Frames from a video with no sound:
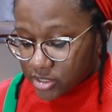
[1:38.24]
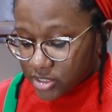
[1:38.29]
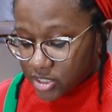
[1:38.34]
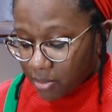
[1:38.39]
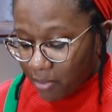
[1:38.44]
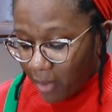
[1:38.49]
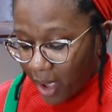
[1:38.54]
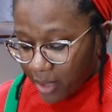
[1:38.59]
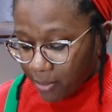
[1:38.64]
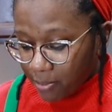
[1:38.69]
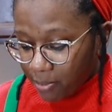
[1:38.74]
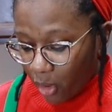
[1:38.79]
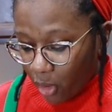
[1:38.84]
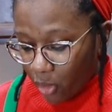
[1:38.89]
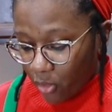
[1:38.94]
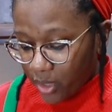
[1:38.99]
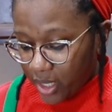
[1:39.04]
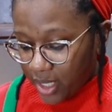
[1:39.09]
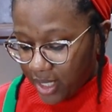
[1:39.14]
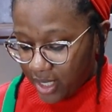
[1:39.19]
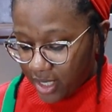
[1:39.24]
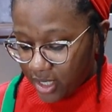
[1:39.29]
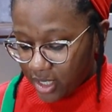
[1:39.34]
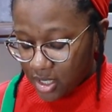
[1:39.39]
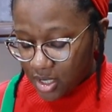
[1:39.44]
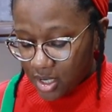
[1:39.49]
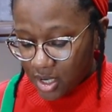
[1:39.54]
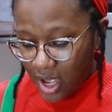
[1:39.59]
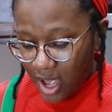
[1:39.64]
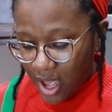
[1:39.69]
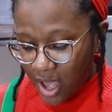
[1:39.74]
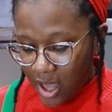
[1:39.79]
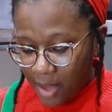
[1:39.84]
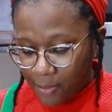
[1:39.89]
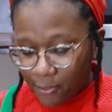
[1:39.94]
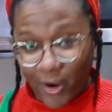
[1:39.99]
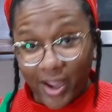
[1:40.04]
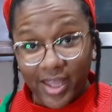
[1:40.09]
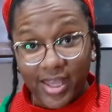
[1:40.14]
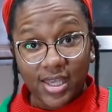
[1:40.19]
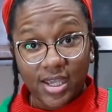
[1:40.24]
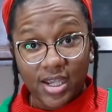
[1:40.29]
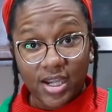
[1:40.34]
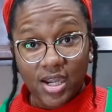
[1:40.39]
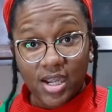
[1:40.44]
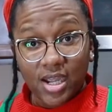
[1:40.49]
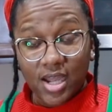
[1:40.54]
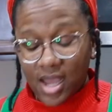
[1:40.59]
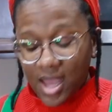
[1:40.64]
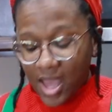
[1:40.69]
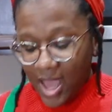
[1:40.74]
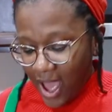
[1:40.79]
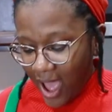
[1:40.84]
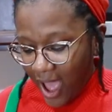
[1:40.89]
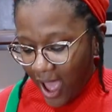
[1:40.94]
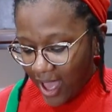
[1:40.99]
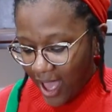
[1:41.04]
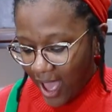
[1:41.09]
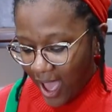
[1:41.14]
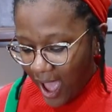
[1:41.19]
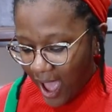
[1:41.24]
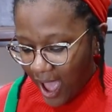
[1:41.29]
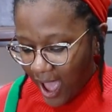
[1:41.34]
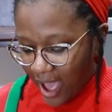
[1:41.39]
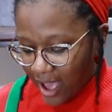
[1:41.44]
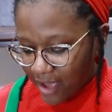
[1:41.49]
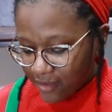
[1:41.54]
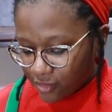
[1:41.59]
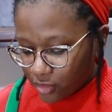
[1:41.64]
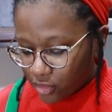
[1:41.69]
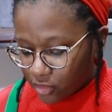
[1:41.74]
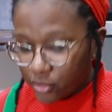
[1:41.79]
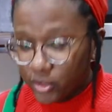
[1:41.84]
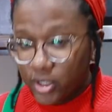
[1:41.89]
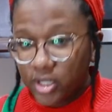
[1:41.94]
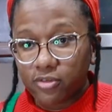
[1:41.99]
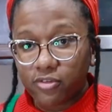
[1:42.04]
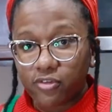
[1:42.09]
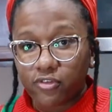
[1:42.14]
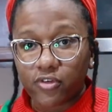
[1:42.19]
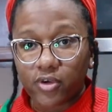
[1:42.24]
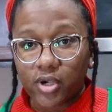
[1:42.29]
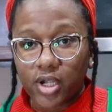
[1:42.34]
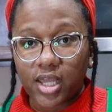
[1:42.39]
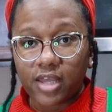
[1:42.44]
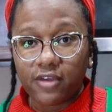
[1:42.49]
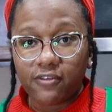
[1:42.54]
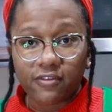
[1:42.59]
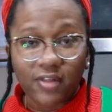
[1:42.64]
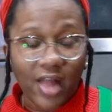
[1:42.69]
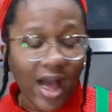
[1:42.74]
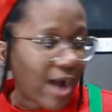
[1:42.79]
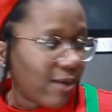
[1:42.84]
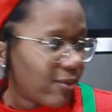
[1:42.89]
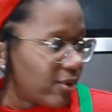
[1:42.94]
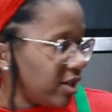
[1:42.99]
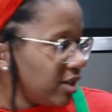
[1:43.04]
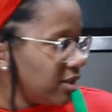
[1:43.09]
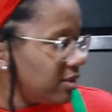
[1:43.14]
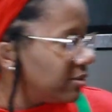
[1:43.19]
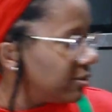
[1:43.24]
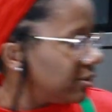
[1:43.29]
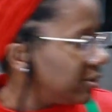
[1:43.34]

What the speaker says: to my bowl here, right here, I have gluten-free flour.